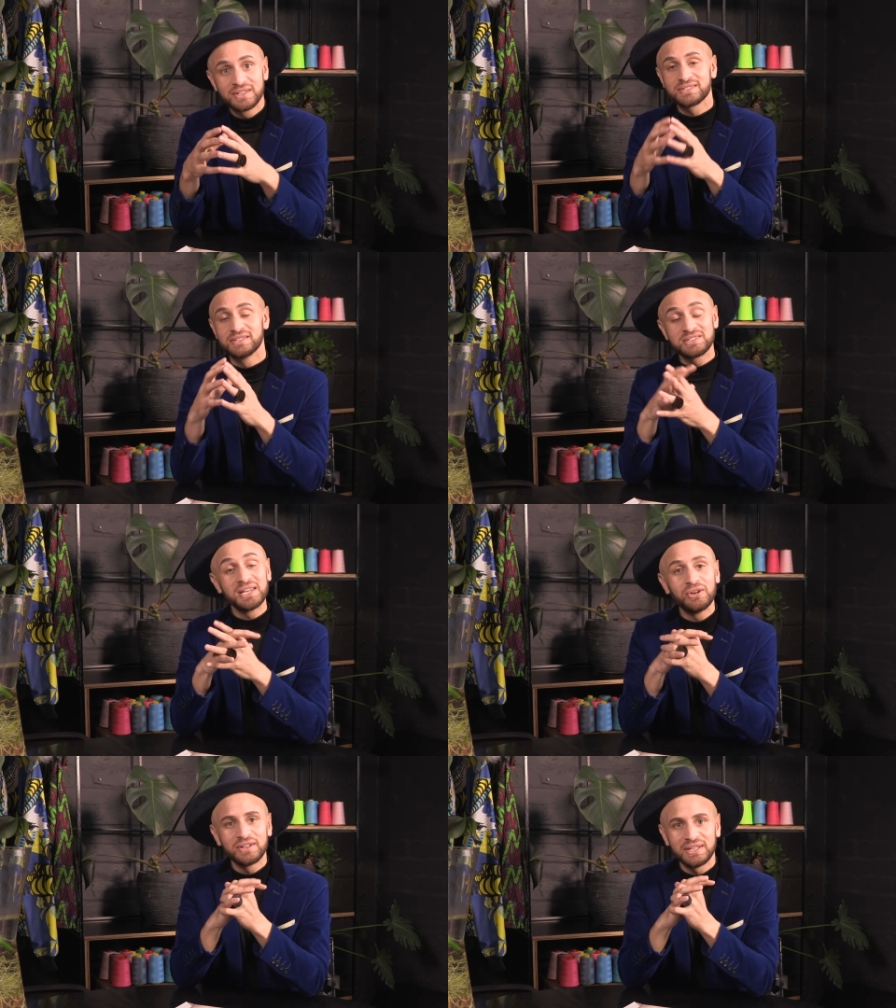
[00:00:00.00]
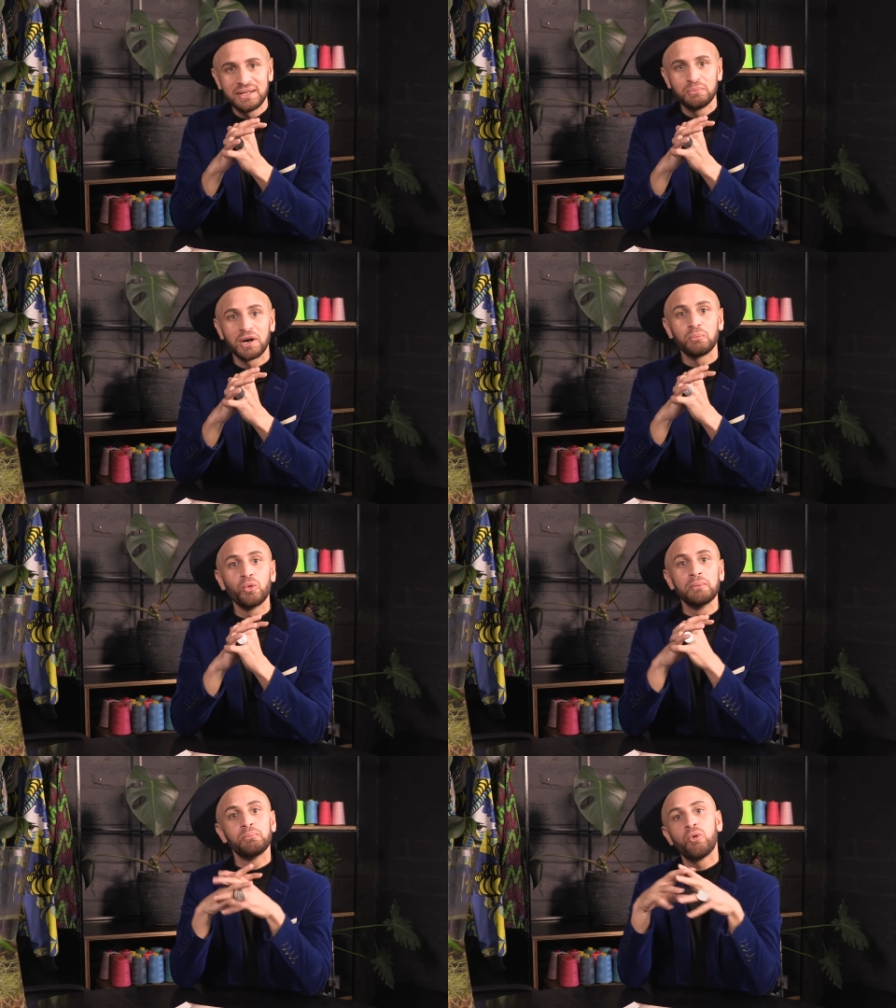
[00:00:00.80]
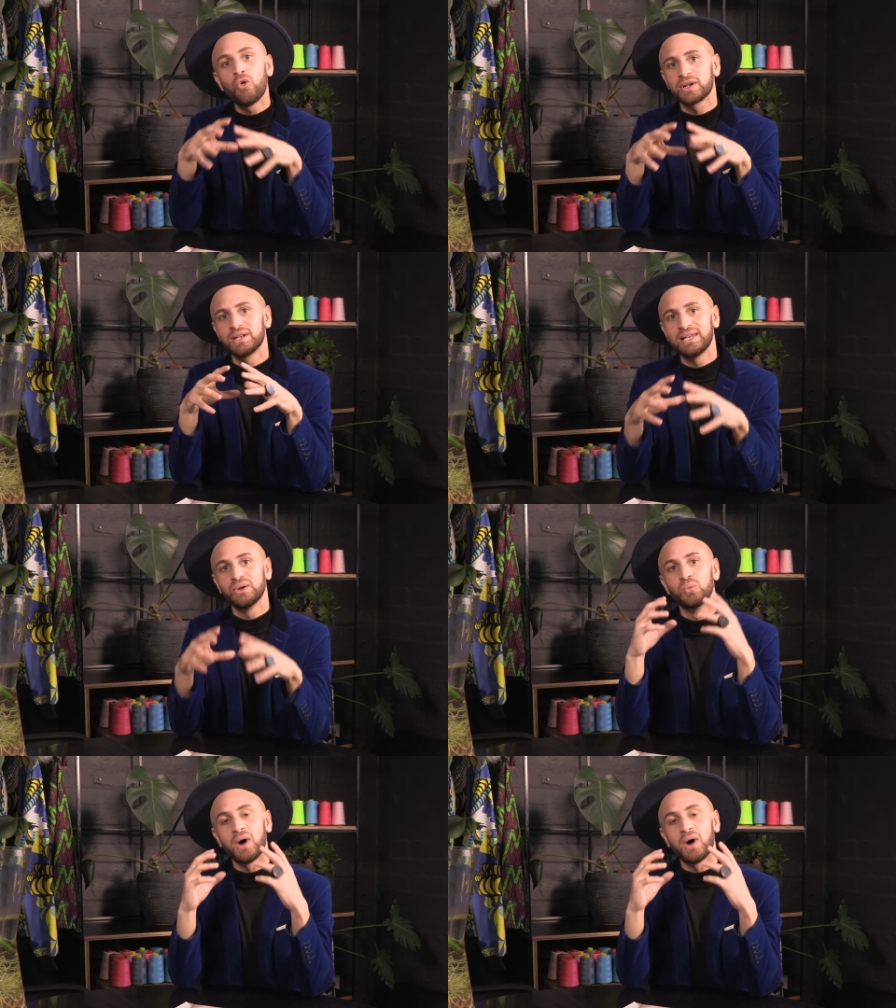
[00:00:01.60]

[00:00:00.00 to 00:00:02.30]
sincerity, but more importantly,